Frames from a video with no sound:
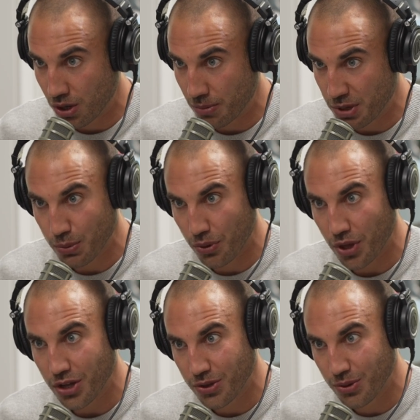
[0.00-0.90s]
people
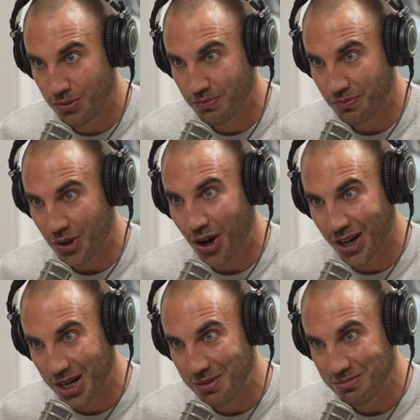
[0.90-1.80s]
thought you
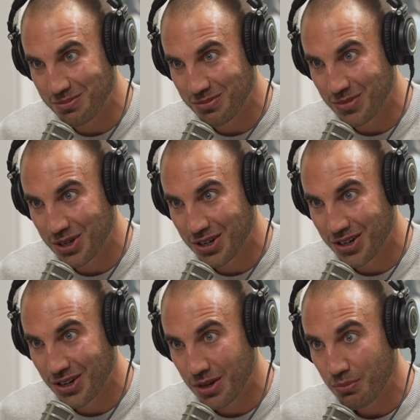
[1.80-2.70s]
hung it up.
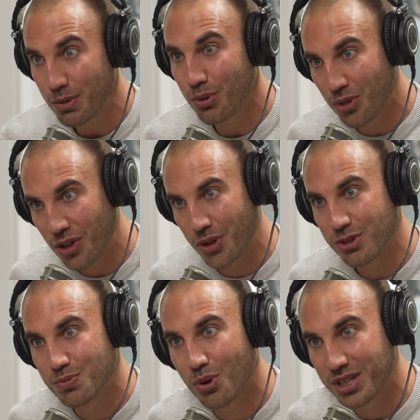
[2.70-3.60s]
People thought there
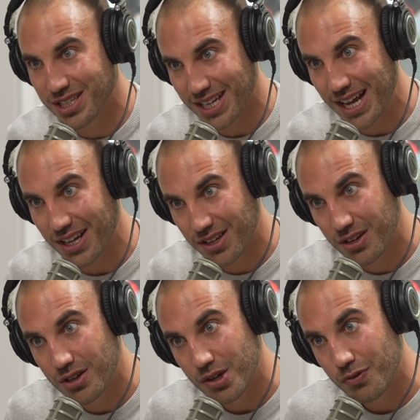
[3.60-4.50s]
was more in the tank
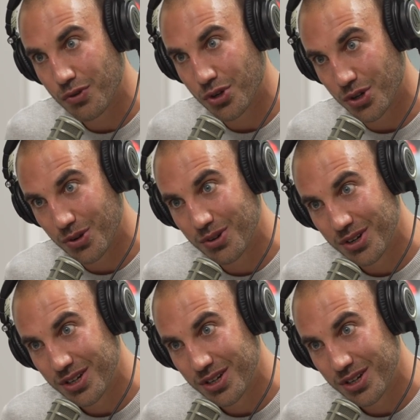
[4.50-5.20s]
for you.